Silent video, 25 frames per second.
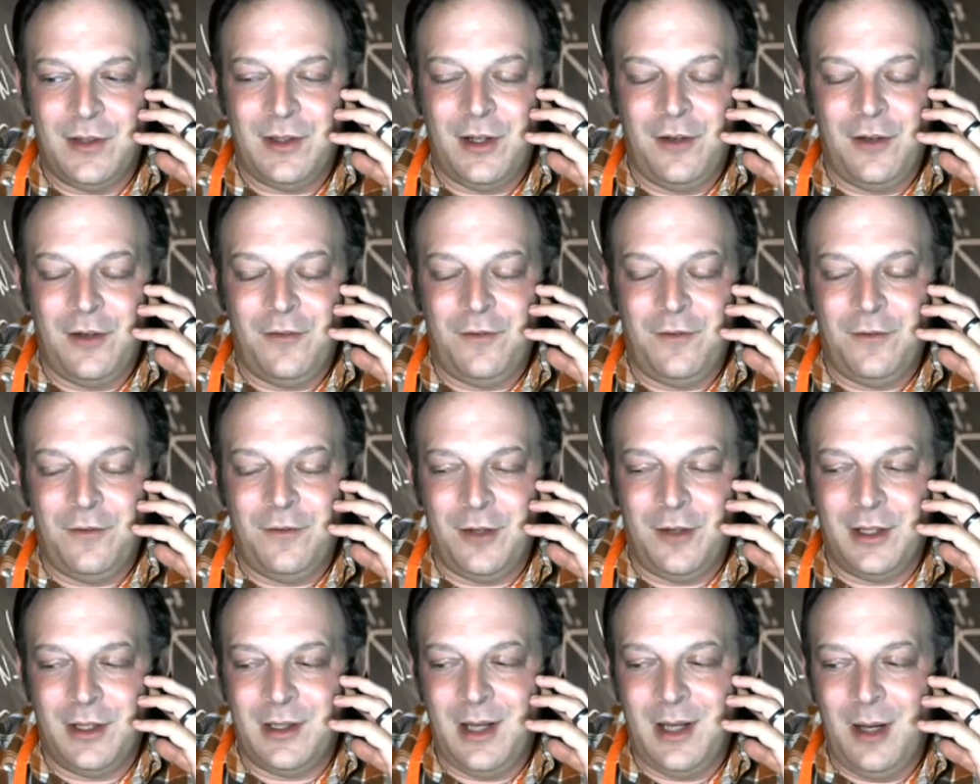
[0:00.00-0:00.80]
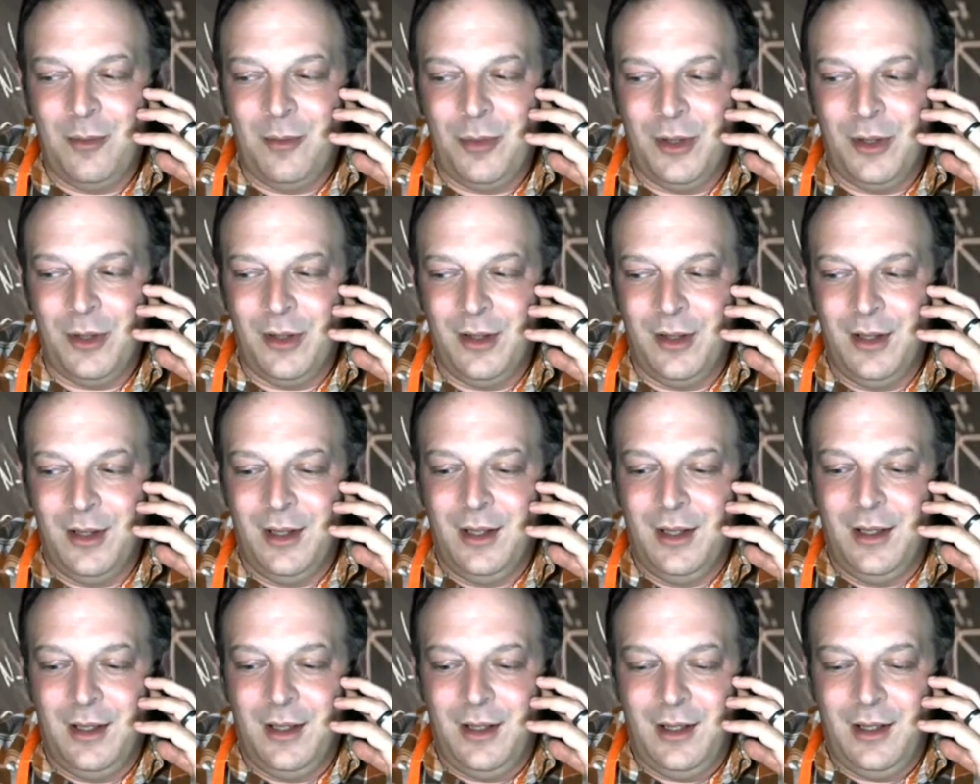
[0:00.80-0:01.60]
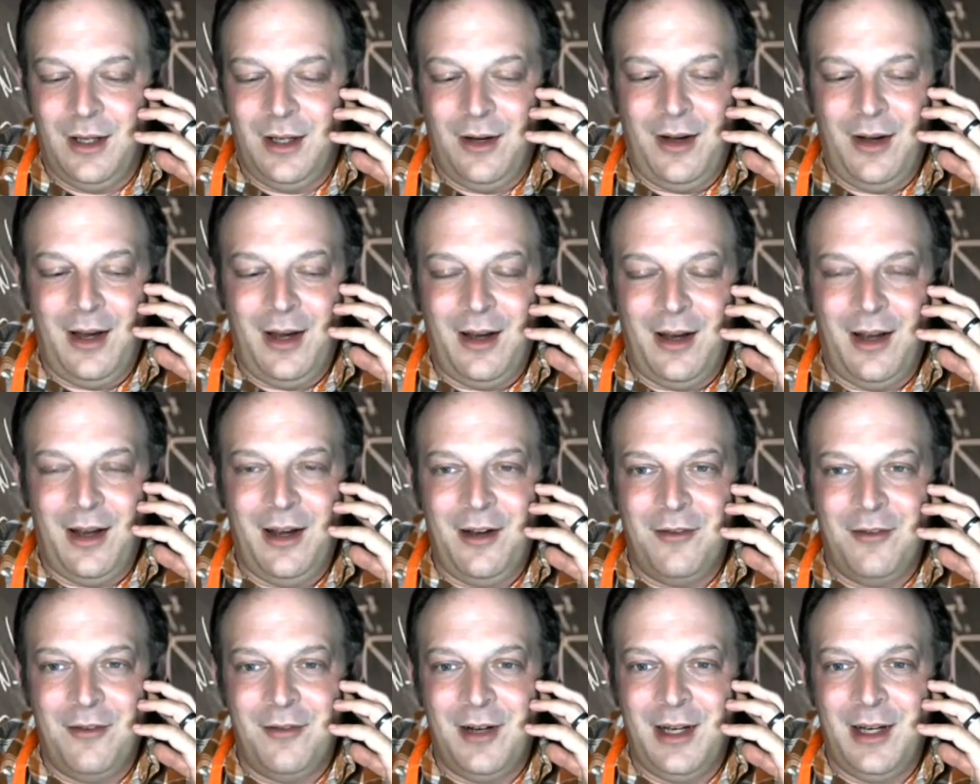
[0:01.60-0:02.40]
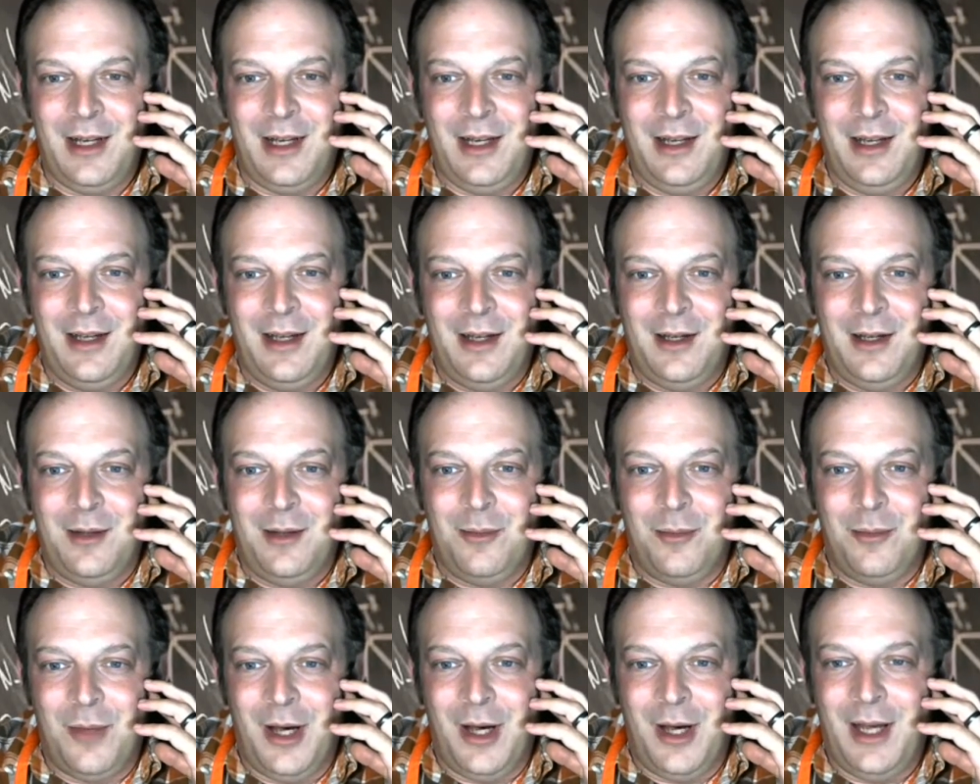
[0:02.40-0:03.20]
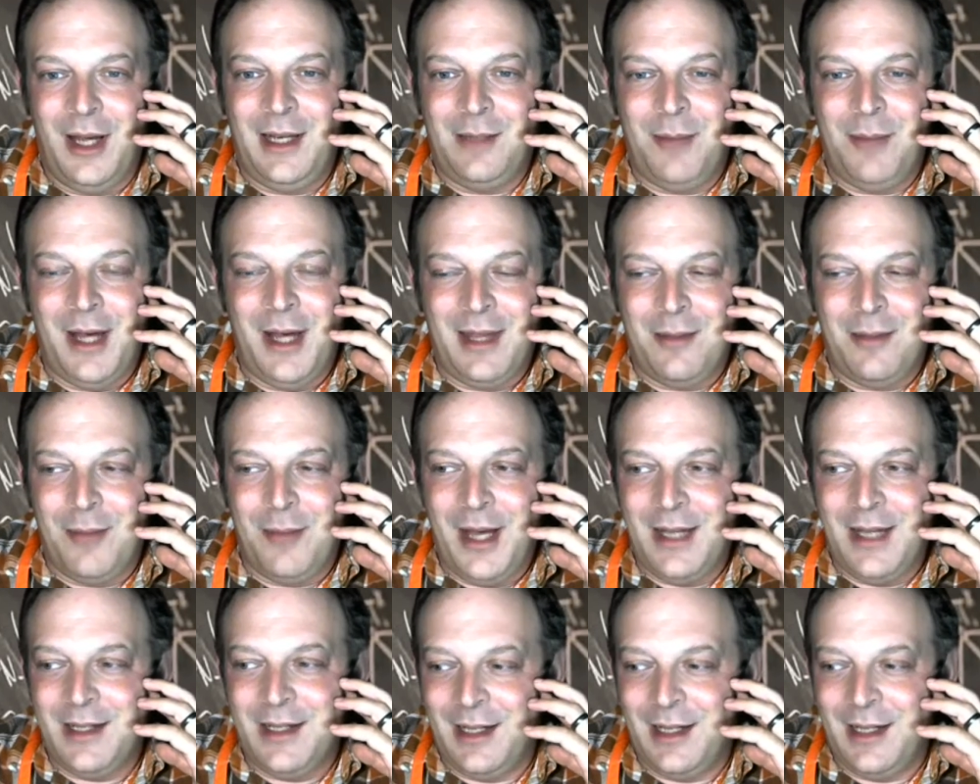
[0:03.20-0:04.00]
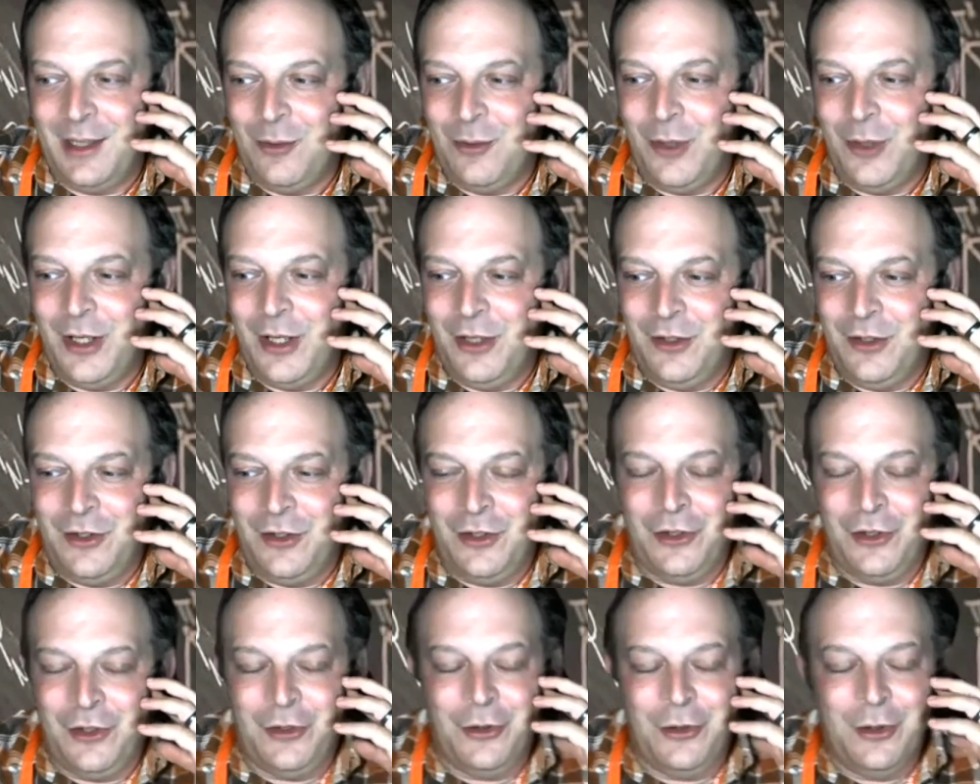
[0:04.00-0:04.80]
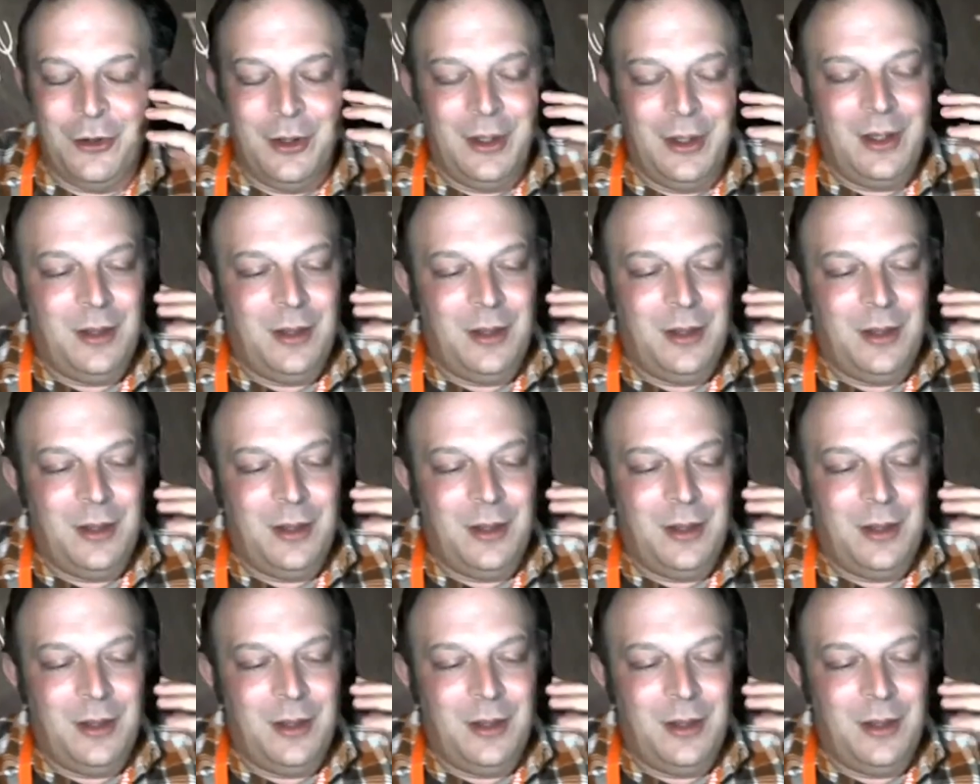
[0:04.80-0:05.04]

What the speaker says: So for example, I don't really mind mathematically what you do,